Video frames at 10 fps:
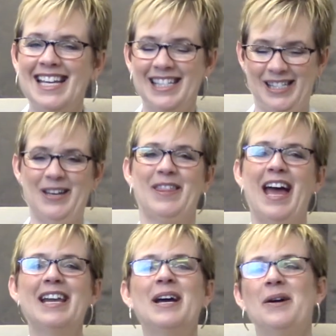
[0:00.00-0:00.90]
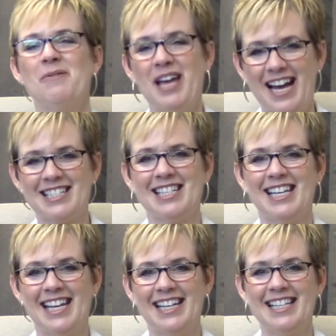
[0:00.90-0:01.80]
so that we actually
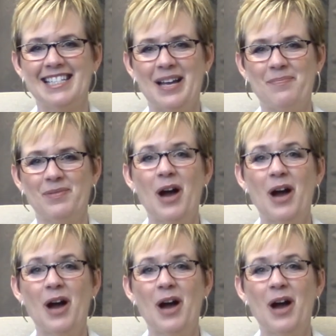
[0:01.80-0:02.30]
get it done.